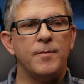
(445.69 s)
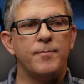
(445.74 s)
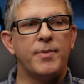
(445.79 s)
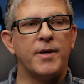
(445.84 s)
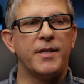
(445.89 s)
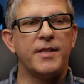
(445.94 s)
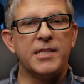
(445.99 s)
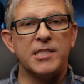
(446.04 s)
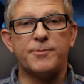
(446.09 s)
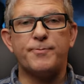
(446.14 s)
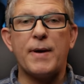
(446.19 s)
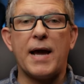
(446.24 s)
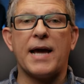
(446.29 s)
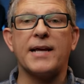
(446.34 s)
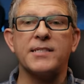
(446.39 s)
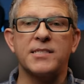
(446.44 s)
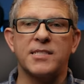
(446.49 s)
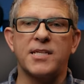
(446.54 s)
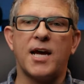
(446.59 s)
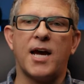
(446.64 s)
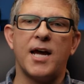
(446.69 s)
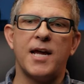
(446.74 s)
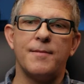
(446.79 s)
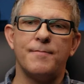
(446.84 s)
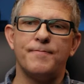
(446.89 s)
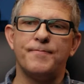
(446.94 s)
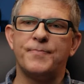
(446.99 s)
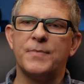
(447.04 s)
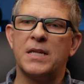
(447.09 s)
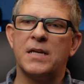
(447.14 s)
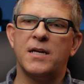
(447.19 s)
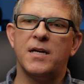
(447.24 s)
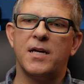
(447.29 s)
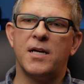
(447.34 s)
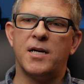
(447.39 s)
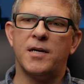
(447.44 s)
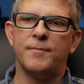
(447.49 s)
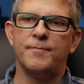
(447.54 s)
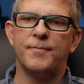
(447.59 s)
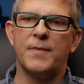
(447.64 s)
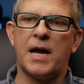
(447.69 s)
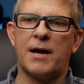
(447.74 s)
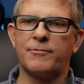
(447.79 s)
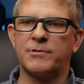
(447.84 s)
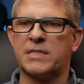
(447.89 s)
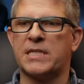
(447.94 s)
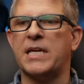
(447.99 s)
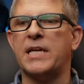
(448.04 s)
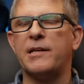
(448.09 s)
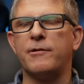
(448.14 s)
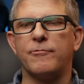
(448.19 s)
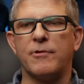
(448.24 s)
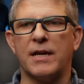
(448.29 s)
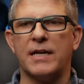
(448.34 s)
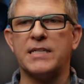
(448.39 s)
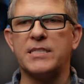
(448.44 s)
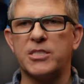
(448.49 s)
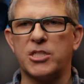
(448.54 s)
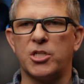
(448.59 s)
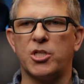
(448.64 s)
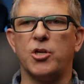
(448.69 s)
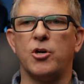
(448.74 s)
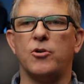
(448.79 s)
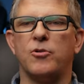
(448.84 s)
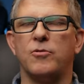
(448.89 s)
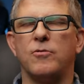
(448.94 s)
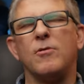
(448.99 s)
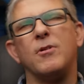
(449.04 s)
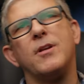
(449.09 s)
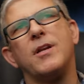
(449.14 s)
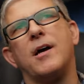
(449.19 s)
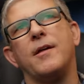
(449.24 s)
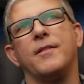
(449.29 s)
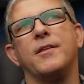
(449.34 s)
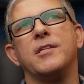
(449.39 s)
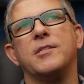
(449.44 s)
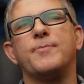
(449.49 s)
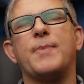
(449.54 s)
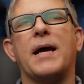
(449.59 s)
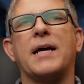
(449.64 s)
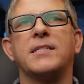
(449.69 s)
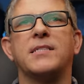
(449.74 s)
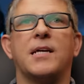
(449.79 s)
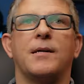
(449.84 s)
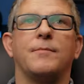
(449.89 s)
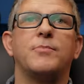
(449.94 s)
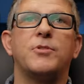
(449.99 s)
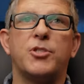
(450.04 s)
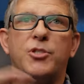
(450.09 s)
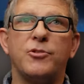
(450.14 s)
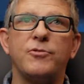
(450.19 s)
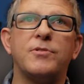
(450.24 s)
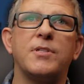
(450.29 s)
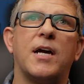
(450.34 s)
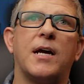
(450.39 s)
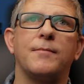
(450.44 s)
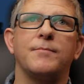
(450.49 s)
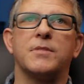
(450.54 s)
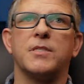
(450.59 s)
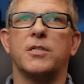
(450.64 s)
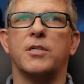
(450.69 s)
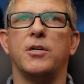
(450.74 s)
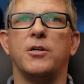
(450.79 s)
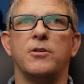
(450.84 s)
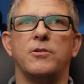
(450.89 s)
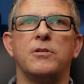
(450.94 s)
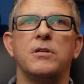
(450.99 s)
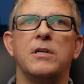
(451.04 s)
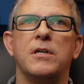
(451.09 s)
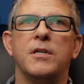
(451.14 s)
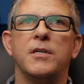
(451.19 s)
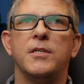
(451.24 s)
But this past time, um, I was getting ready to go, well, not this past time, two times ago,